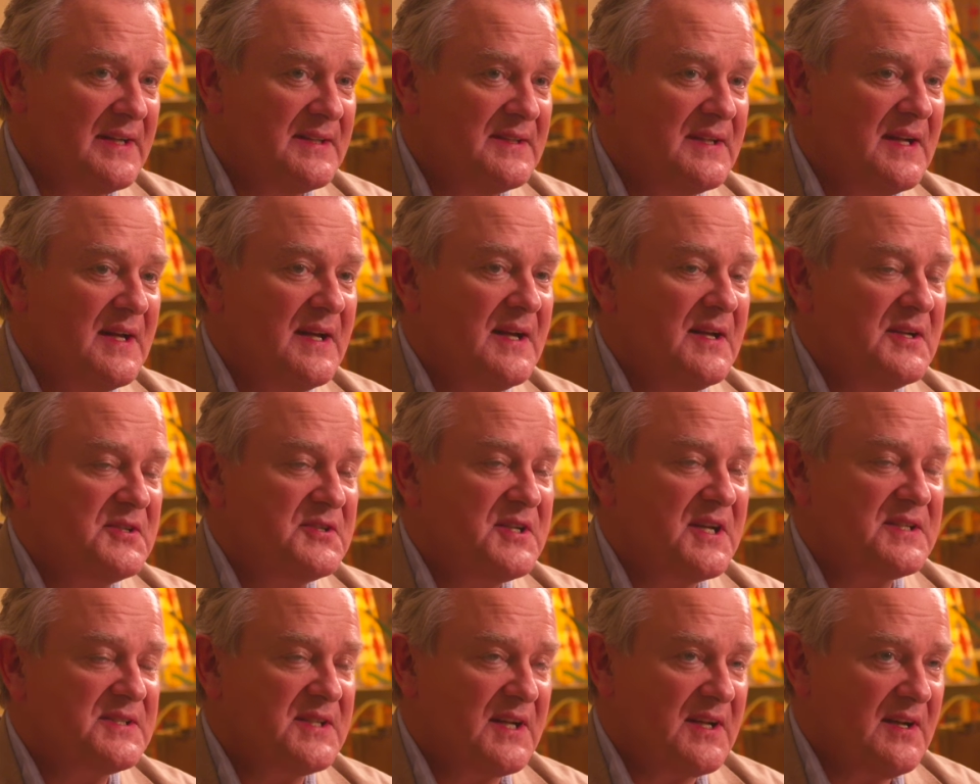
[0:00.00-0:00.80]
and
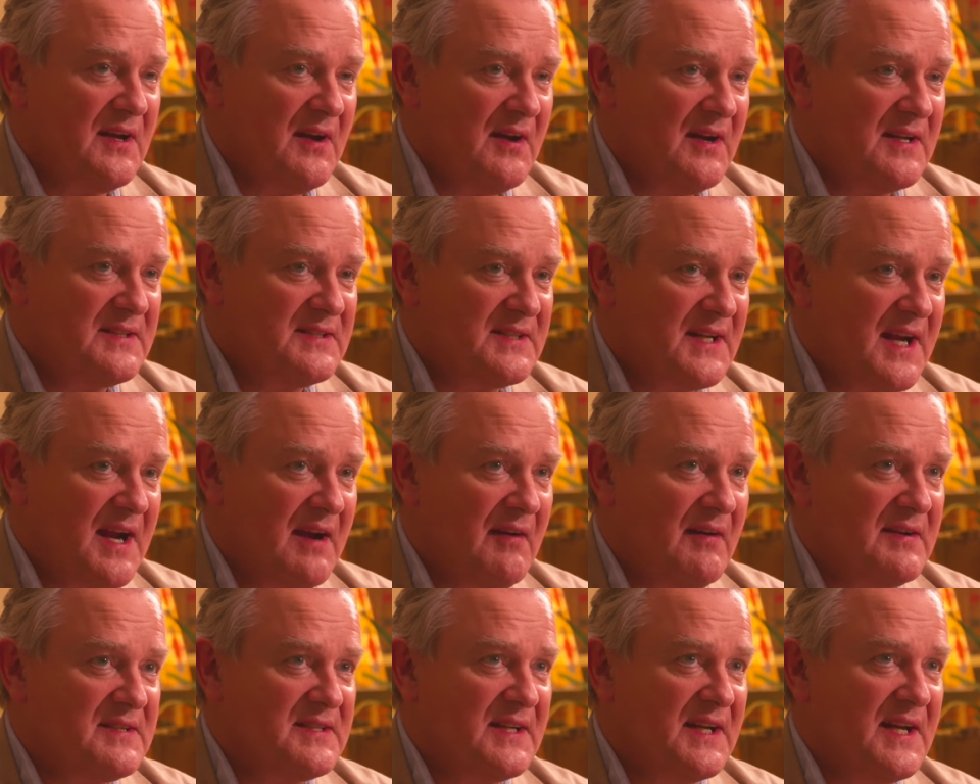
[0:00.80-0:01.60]
Jessica Hynes'
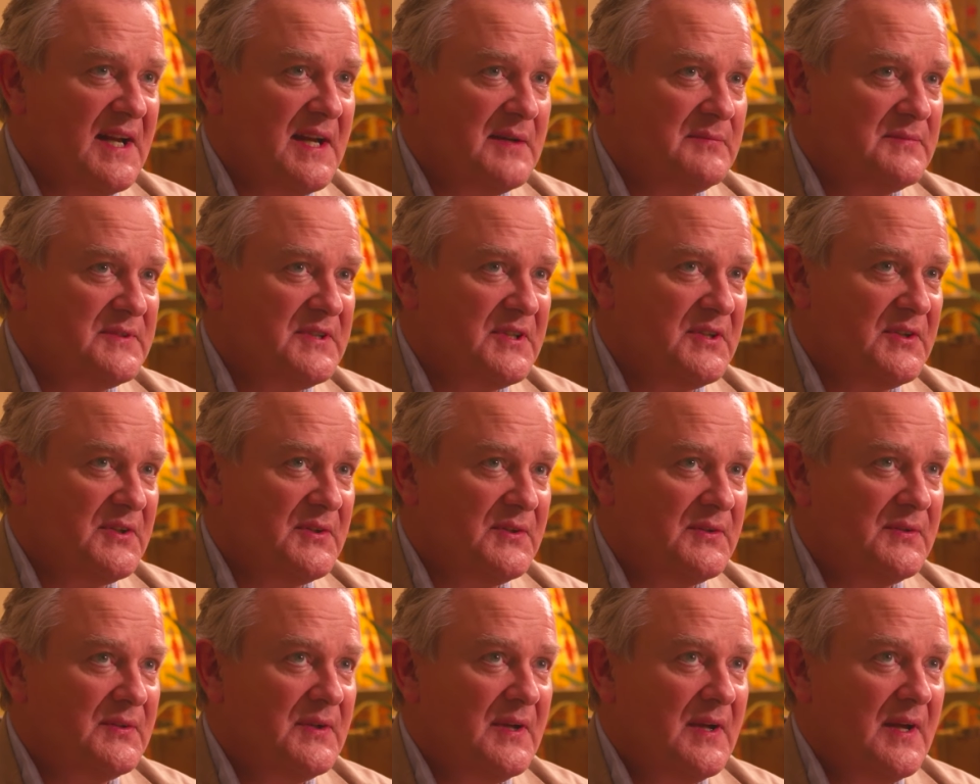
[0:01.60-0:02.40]
character came
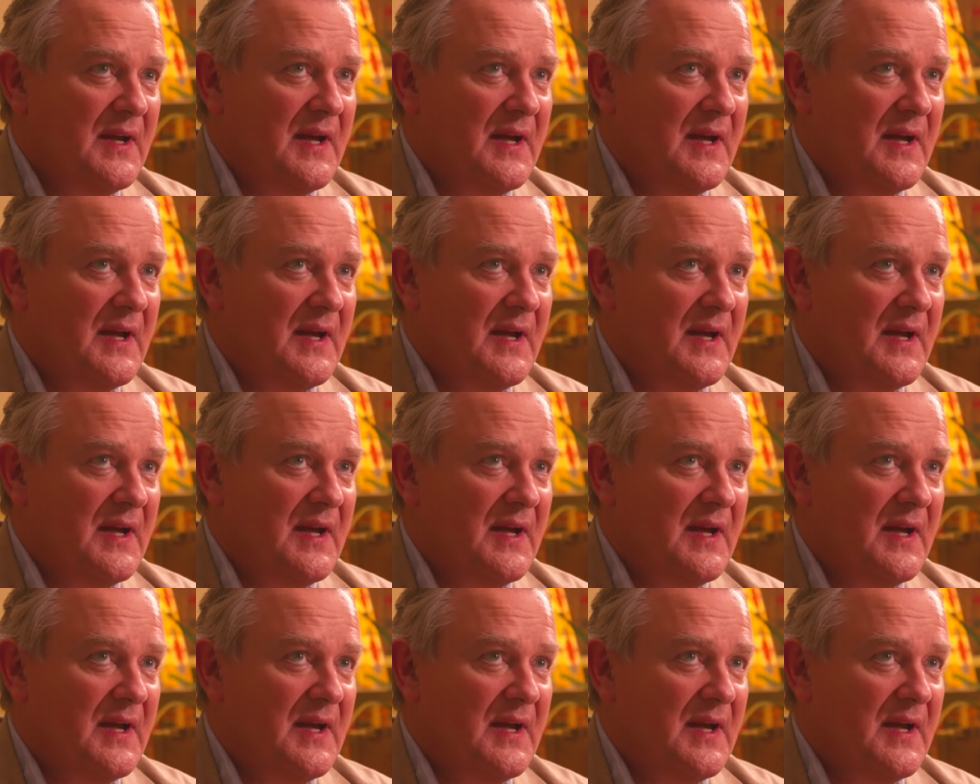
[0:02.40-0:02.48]
too